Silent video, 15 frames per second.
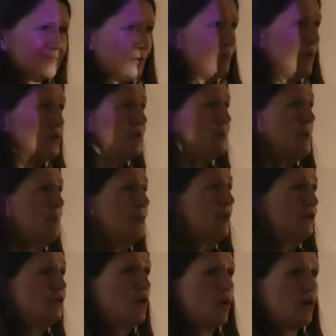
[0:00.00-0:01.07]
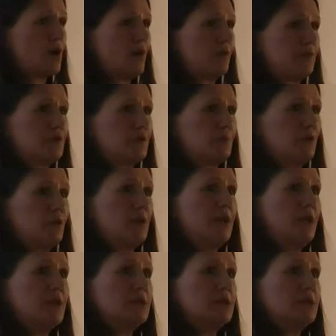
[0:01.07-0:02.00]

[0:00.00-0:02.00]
Most people are not comfortable